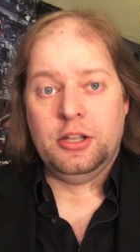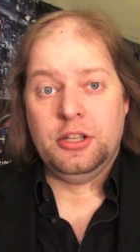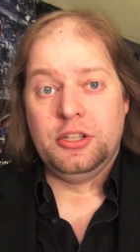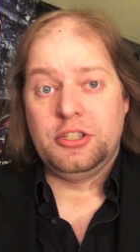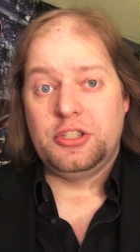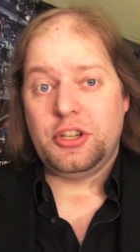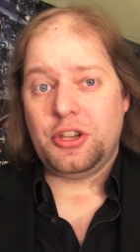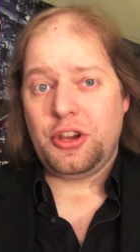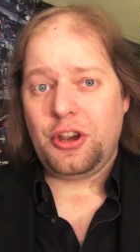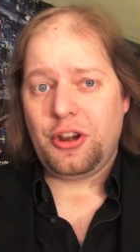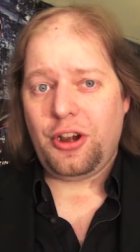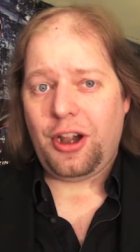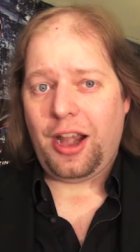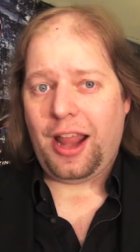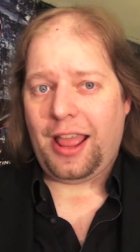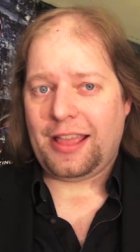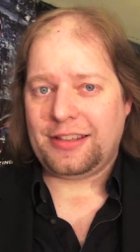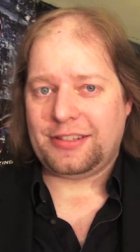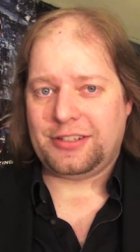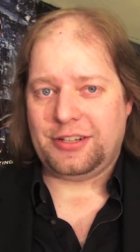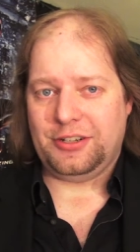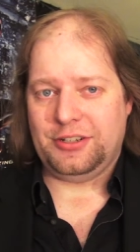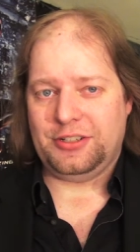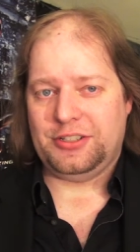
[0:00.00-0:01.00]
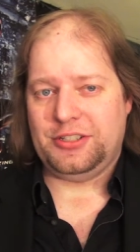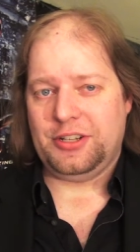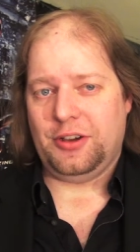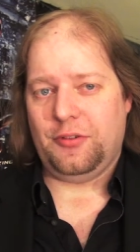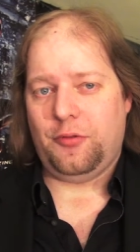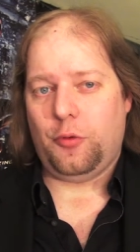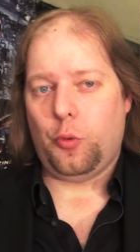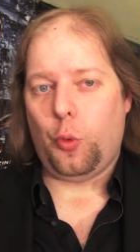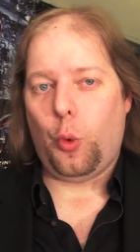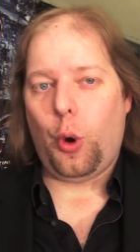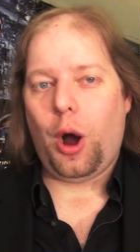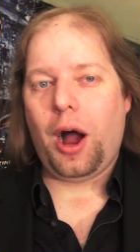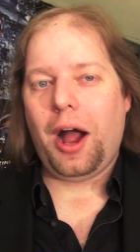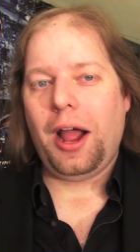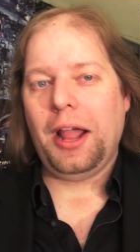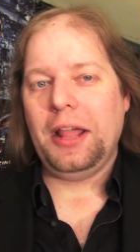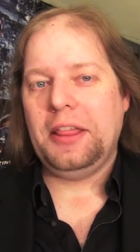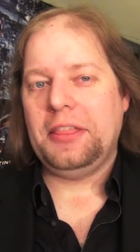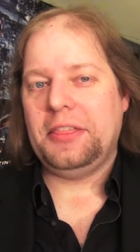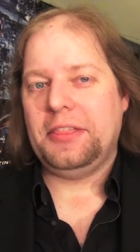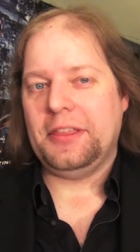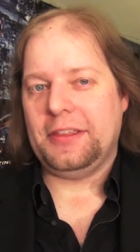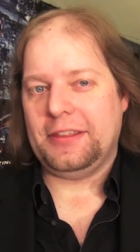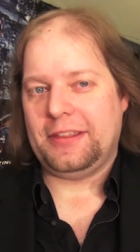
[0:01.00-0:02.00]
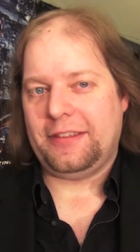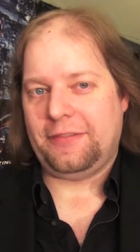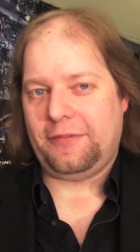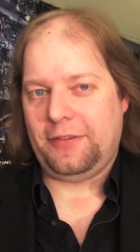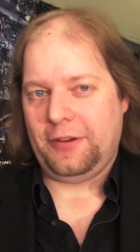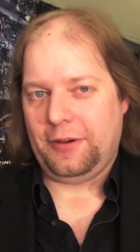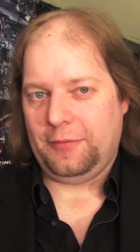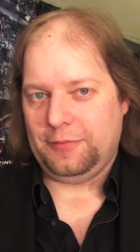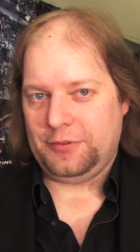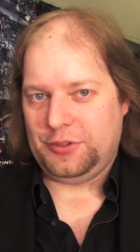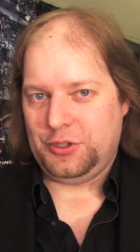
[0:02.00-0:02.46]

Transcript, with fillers: So you're asking yourself, why this film